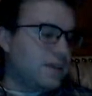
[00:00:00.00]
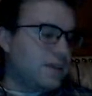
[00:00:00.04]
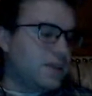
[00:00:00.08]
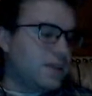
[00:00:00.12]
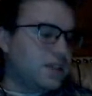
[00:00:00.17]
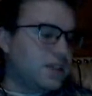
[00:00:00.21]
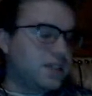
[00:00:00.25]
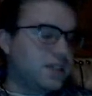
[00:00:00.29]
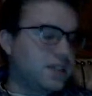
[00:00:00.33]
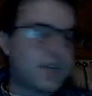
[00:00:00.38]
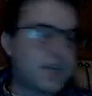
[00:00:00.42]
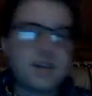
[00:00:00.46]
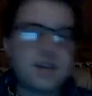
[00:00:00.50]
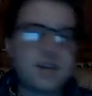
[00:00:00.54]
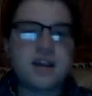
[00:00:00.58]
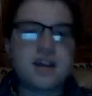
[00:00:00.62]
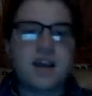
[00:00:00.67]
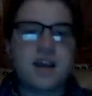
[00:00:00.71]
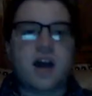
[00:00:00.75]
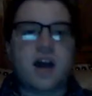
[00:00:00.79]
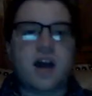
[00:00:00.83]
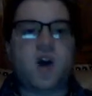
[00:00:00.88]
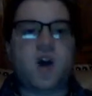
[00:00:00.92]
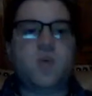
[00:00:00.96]
being said,
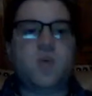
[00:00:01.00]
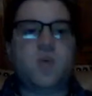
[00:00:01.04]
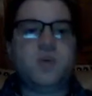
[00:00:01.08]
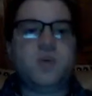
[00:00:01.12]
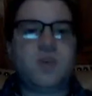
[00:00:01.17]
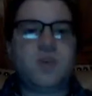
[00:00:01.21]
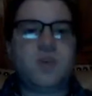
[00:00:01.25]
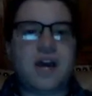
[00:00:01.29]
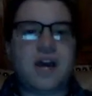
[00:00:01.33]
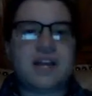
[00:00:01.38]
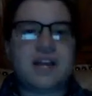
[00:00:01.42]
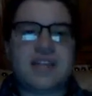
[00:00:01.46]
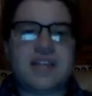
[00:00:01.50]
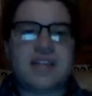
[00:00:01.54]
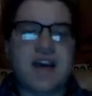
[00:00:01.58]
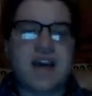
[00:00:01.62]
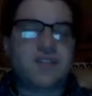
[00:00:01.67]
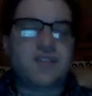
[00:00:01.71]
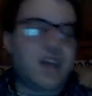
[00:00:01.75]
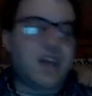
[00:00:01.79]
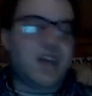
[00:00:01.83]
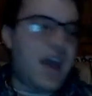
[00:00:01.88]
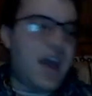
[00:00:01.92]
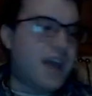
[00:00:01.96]
I hope you guys have
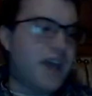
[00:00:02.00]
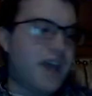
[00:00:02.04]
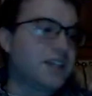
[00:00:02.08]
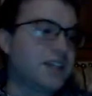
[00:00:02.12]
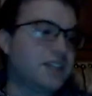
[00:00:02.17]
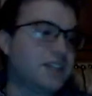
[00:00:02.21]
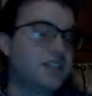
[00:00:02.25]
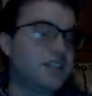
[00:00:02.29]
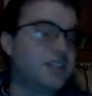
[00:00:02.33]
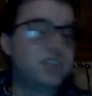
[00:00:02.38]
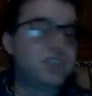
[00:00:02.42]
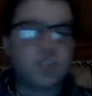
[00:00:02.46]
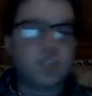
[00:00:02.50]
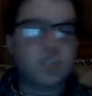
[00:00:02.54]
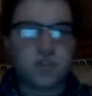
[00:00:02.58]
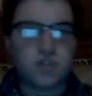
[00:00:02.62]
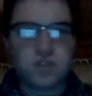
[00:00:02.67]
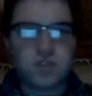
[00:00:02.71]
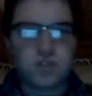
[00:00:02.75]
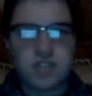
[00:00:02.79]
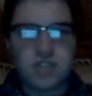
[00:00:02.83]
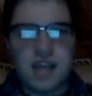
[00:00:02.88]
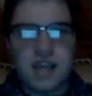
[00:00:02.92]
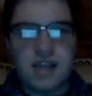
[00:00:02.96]
an excellent
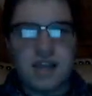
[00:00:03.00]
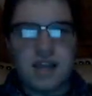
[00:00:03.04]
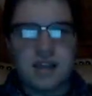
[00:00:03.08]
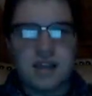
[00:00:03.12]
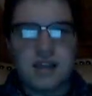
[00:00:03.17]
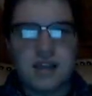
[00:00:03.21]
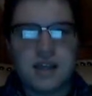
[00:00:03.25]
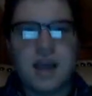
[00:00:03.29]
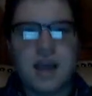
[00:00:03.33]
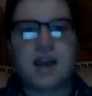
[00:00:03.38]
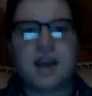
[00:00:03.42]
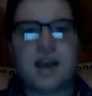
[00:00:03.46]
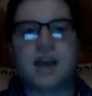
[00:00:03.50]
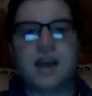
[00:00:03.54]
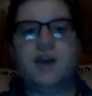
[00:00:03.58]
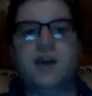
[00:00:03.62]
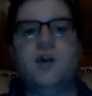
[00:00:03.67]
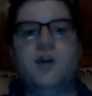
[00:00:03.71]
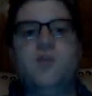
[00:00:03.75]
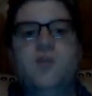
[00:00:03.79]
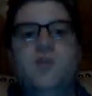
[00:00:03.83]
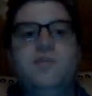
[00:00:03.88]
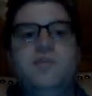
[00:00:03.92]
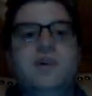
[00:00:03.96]
Tuesday, and I
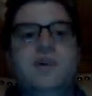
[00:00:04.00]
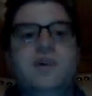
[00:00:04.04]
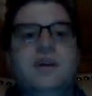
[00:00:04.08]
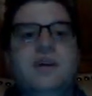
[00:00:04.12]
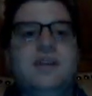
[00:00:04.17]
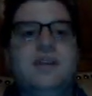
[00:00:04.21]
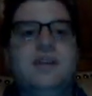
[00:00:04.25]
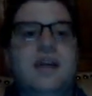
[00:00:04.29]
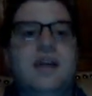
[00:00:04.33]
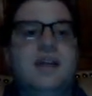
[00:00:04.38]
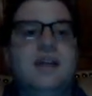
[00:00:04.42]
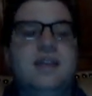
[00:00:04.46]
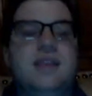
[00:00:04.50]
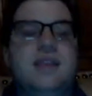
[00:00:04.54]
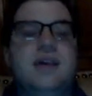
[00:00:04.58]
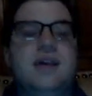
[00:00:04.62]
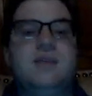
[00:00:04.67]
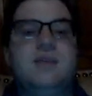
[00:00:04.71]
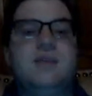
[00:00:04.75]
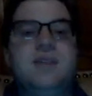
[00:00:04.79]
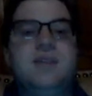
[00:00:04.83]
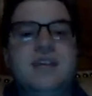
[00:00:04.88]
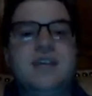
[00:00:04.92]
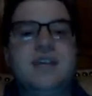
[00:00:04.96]
hope that the
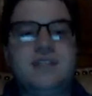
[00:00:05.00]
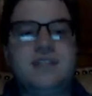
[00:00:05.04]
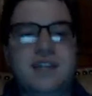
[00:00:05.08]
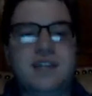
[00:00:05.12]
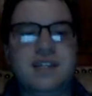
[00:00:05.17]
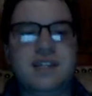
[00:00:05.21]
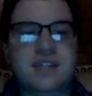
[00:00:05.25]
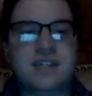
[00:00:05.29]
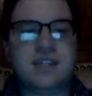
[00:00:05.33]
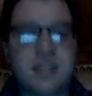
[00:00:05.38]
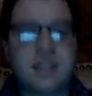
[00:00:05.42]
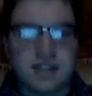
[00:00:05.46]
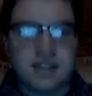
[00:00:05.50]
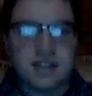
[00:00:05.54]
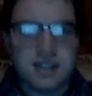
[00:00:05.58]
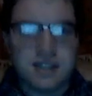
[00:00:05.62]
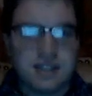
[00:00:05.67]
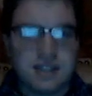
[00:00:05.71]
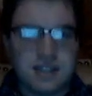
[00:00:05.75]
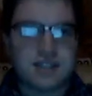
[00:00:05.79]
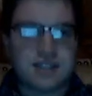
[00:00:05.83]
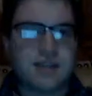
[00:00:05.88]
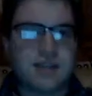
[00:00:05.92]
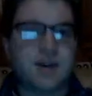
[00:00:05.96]
PSAT and this
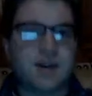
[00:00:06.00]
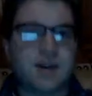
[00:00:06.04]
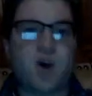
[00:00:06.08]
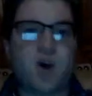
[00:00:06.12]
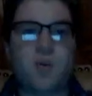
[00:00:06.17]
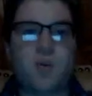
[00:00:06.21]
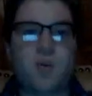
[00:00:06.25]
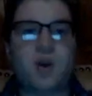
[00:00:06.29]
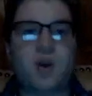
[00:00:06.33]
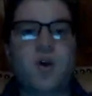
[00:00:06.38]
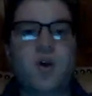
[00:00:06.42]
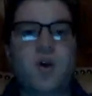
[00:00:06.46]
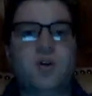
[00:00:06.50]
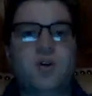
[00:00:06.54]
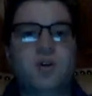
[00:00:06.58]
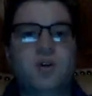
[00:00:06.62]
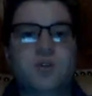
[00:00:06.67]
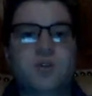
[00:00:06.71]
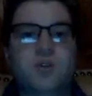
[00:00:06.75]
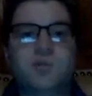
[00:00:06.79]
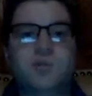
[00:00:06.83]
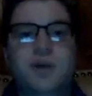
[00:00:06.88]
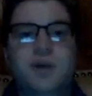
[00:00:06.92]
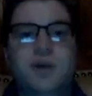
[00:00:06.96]
assignment, I hope it all
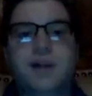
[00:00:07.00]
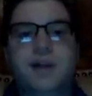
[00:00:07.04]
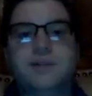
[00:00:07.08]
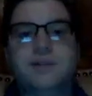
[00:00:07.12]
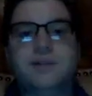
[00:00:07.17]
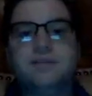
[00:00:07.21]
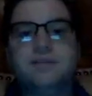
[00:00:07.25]
goes well.